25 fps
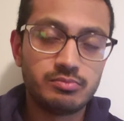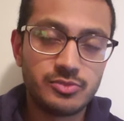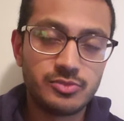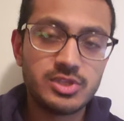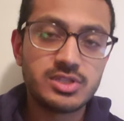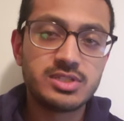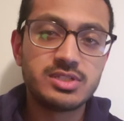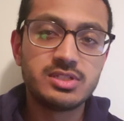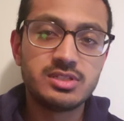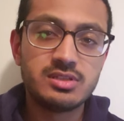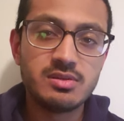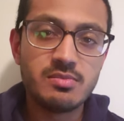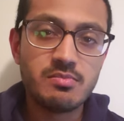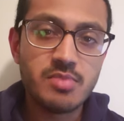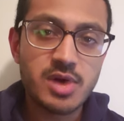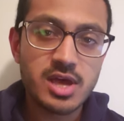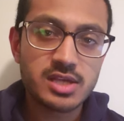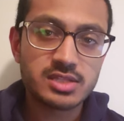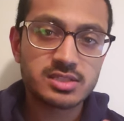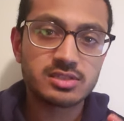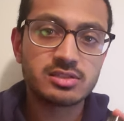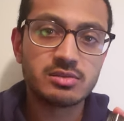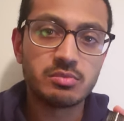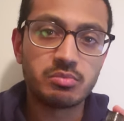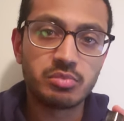this is the
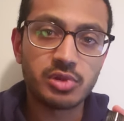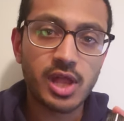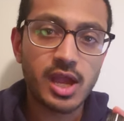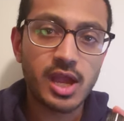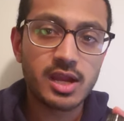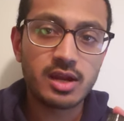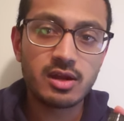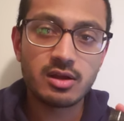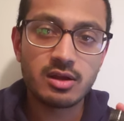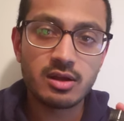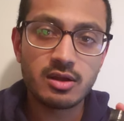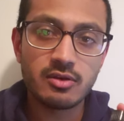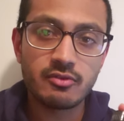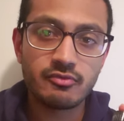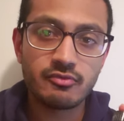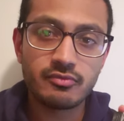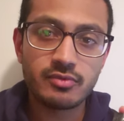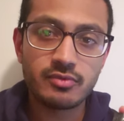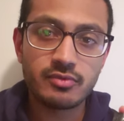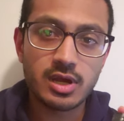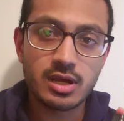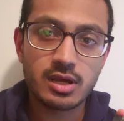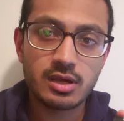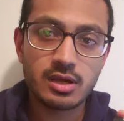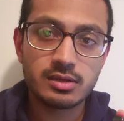best supplier of
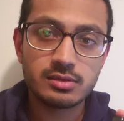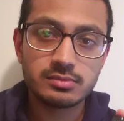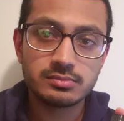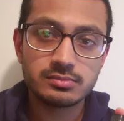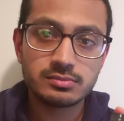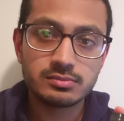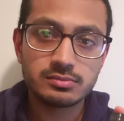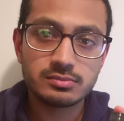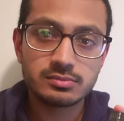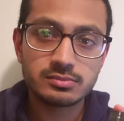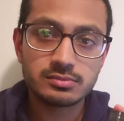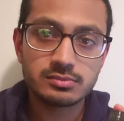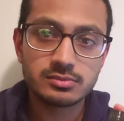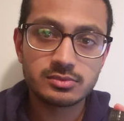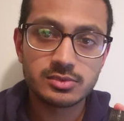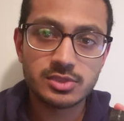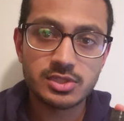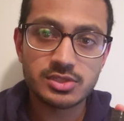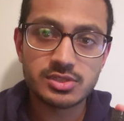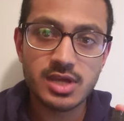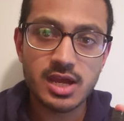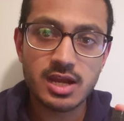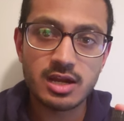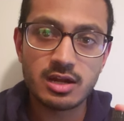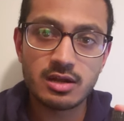uh,
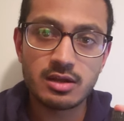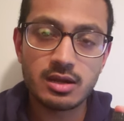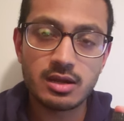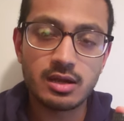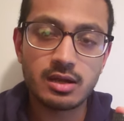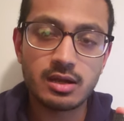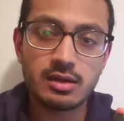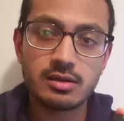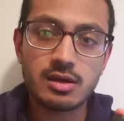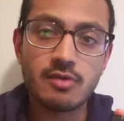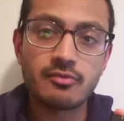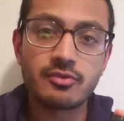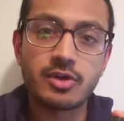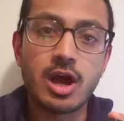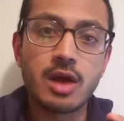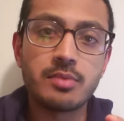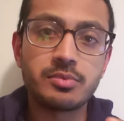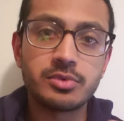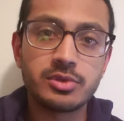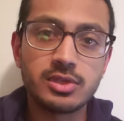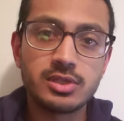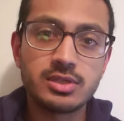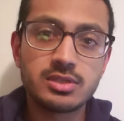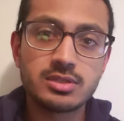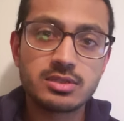desire uh, of
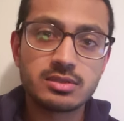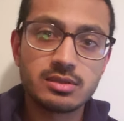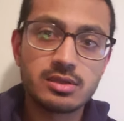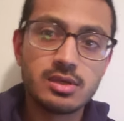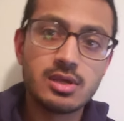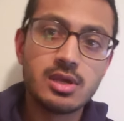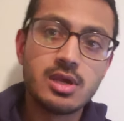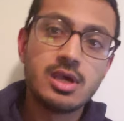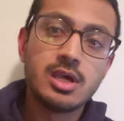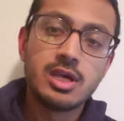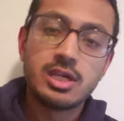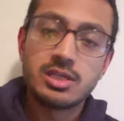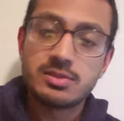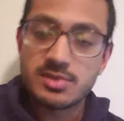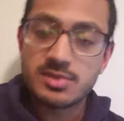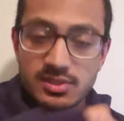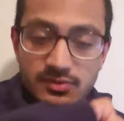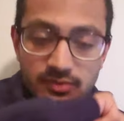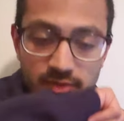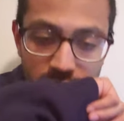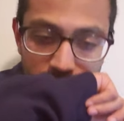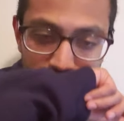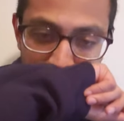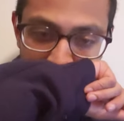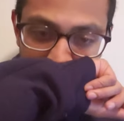copulins,
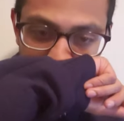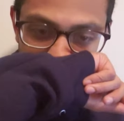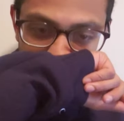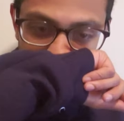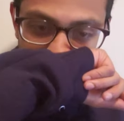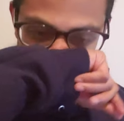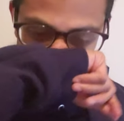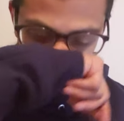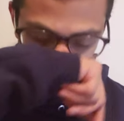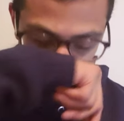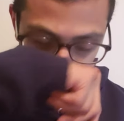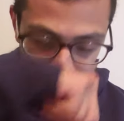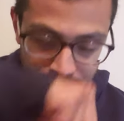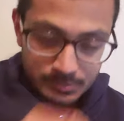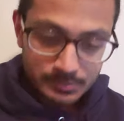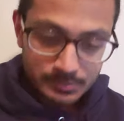specifically because